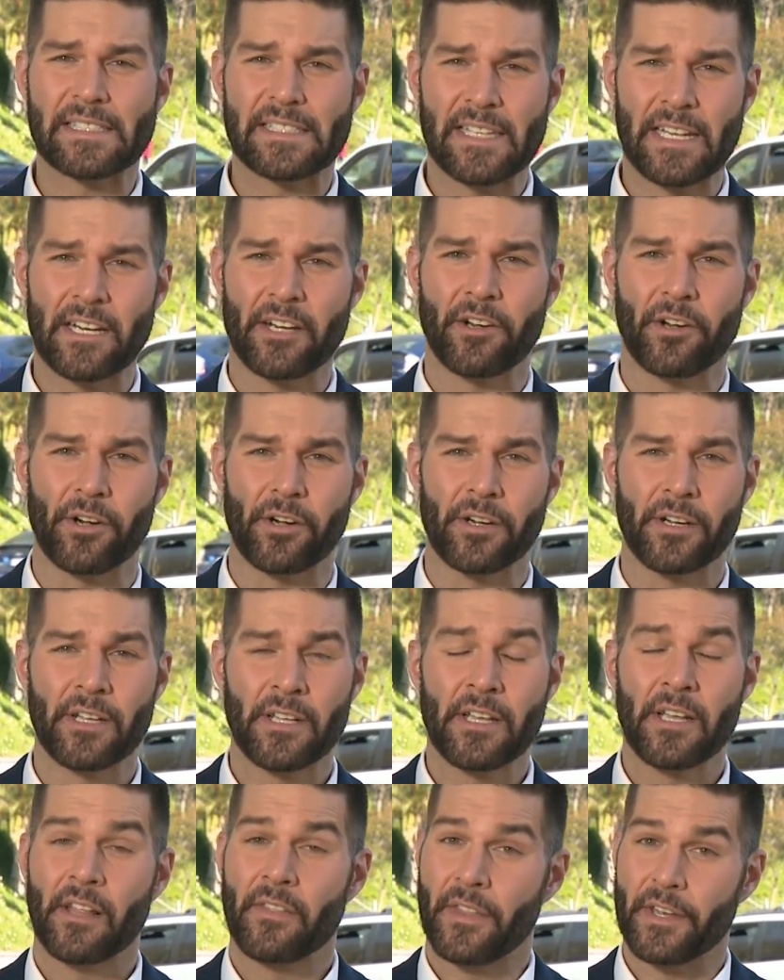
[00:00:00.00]
senator,
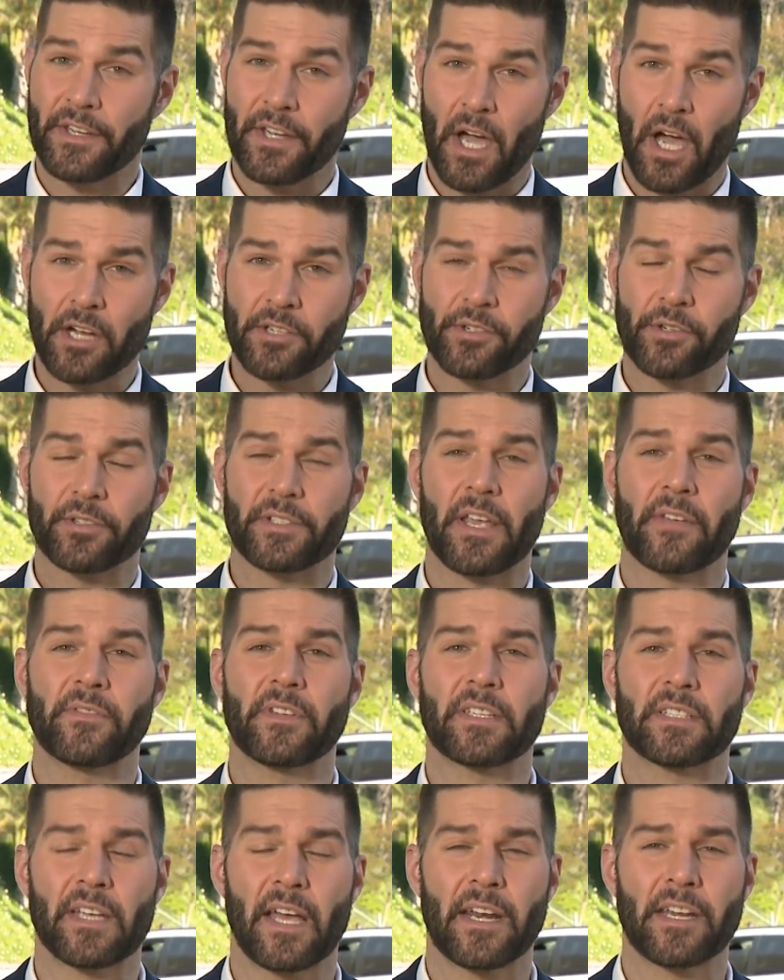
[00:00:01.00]
the Dodgers have
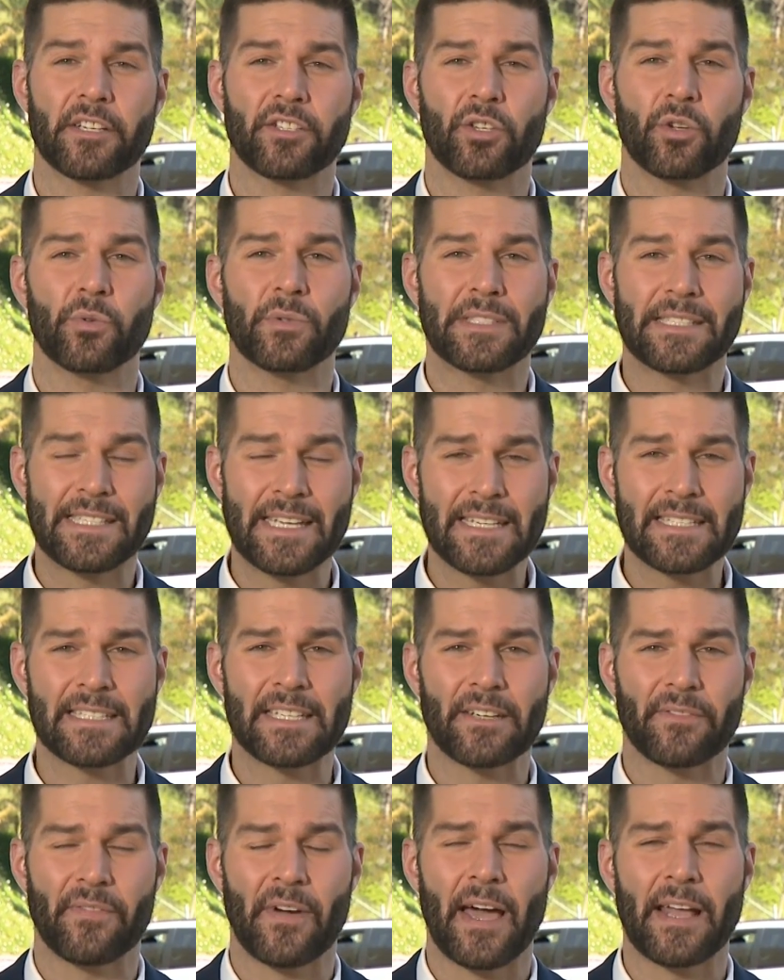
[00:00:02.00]
decided to
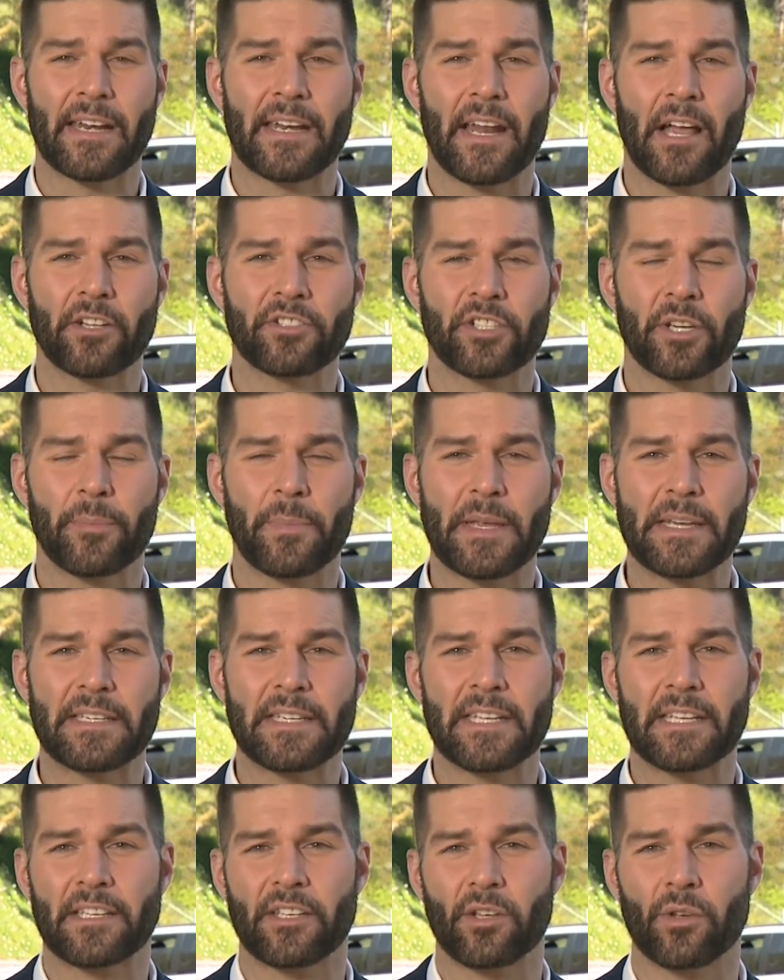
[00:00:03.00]
disinvite an
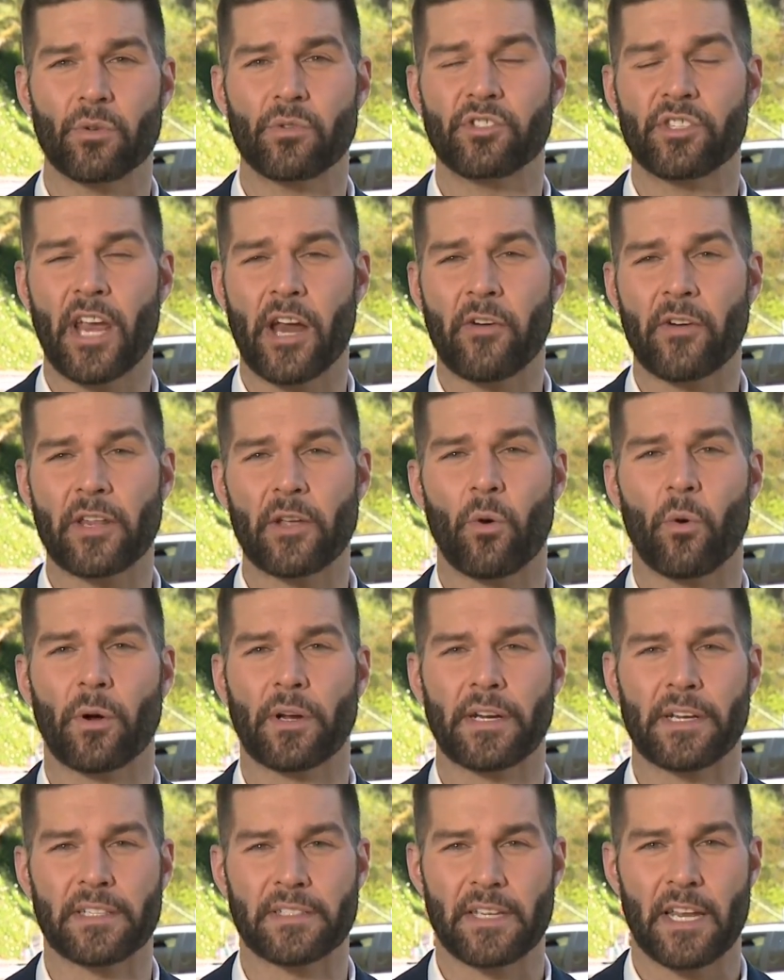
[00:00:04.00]
LGBTQ charity
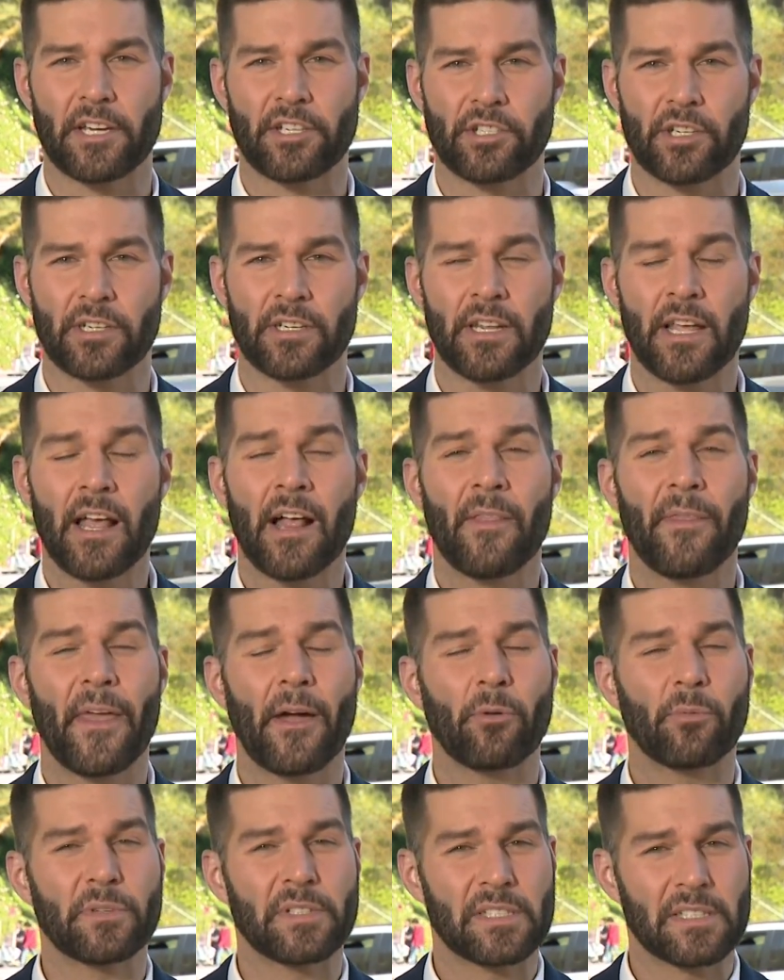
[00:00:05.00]
organization
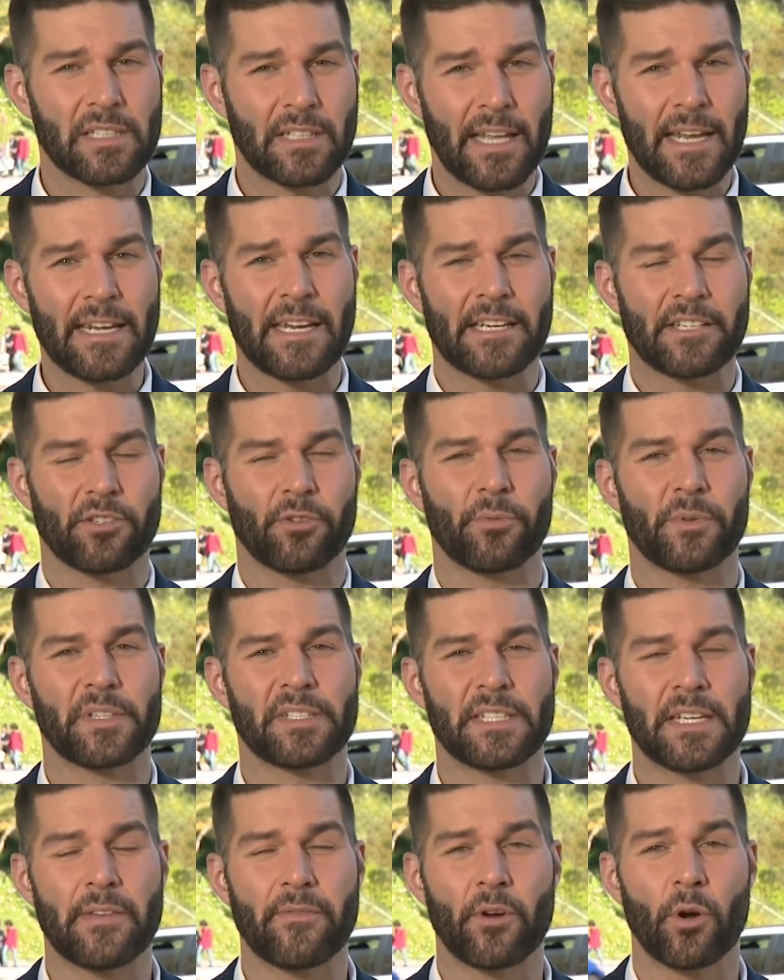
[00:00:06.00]
that was slated to
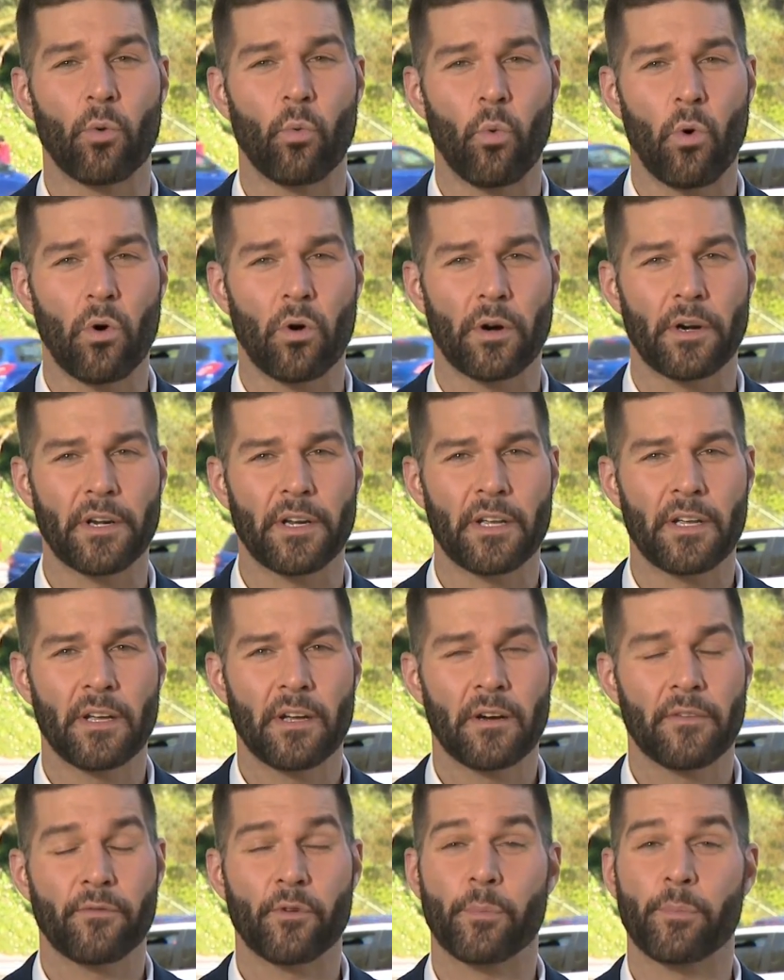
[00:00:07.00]
receive an award
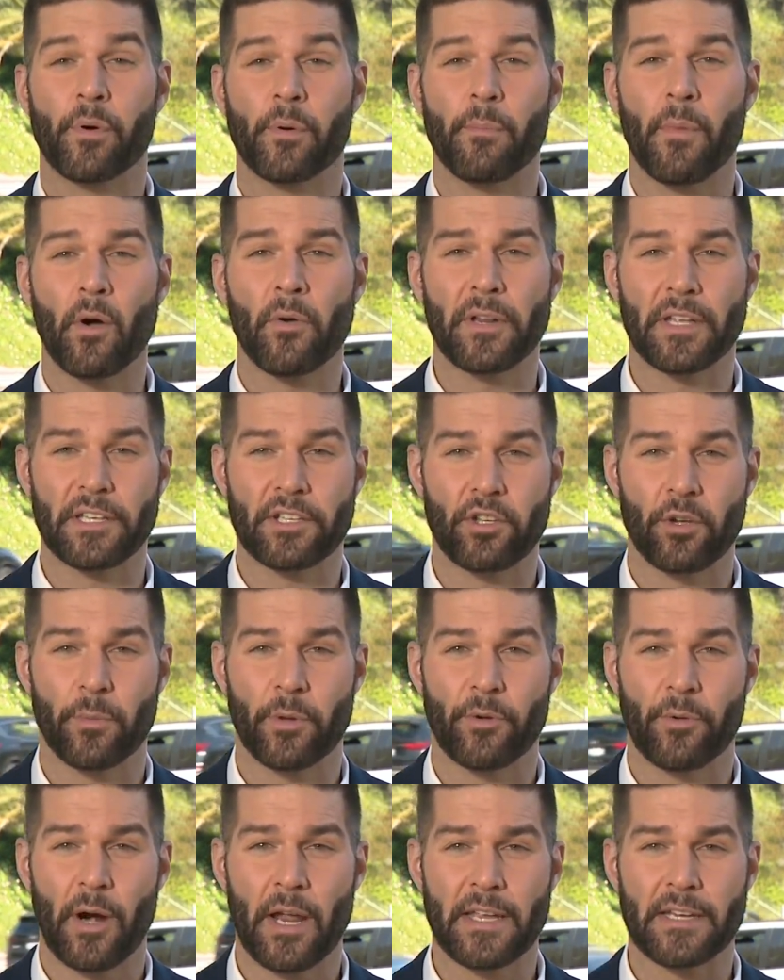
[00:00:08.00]
for promoting
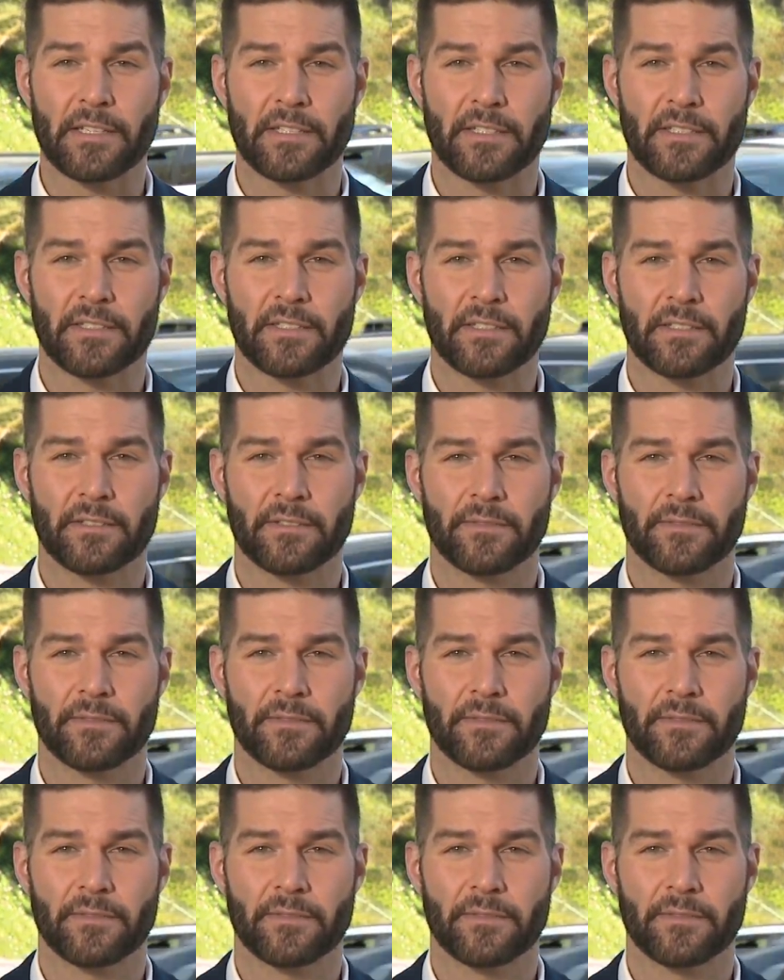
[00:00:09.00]
human rights.